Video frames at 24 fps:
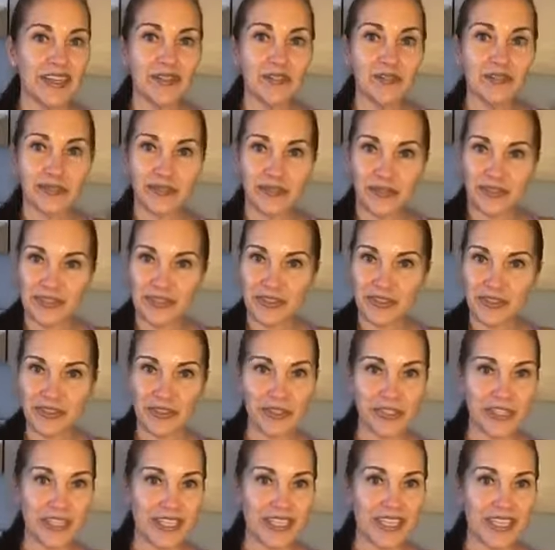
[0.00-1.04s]
feel
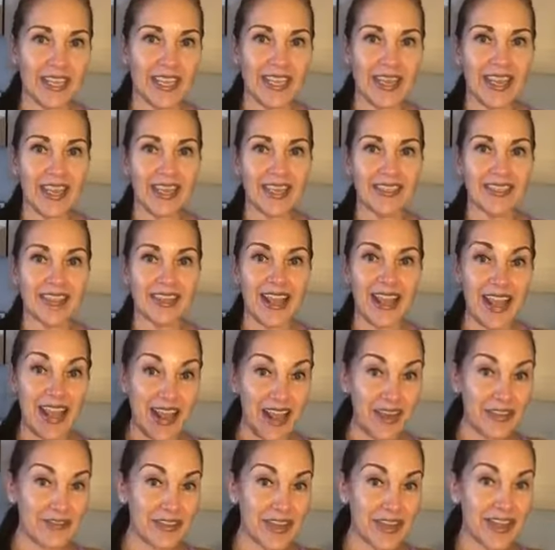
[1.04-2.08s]
good again,
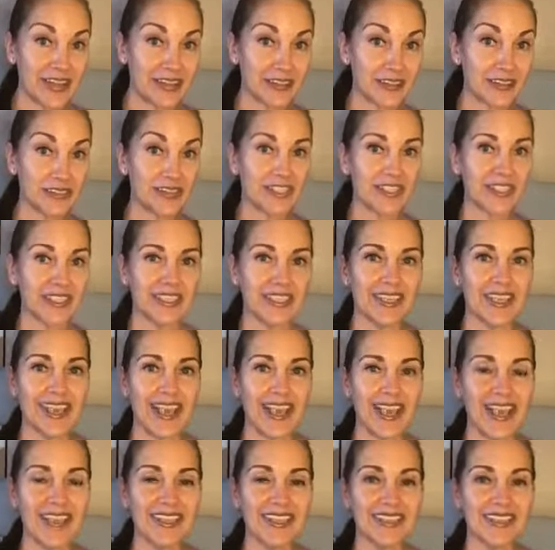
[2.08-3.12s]
have energy
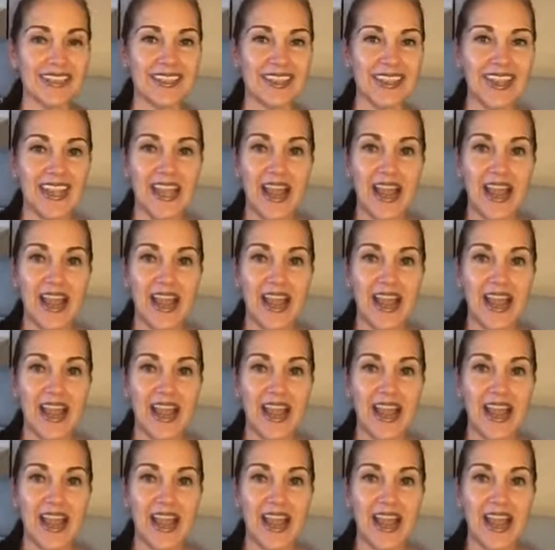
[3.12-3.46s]
again.